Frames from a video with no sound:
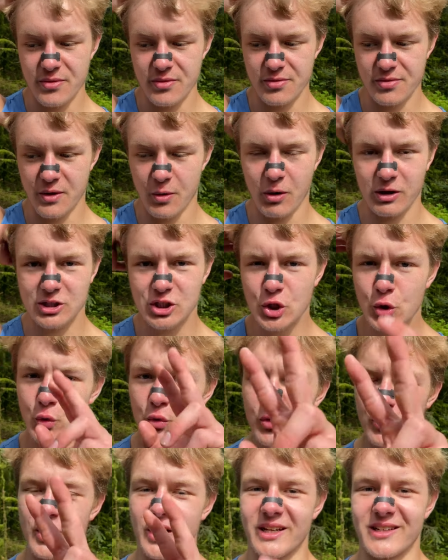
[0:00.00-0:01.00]
there are two
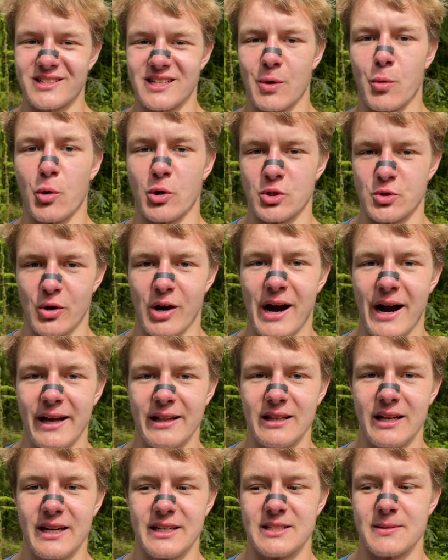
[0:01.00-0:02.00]
things I want to
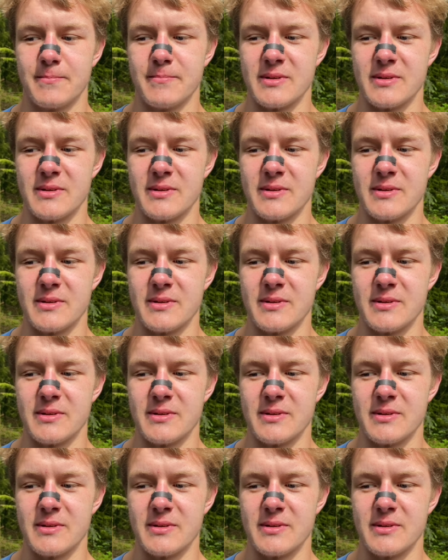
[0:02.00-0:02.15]
highlight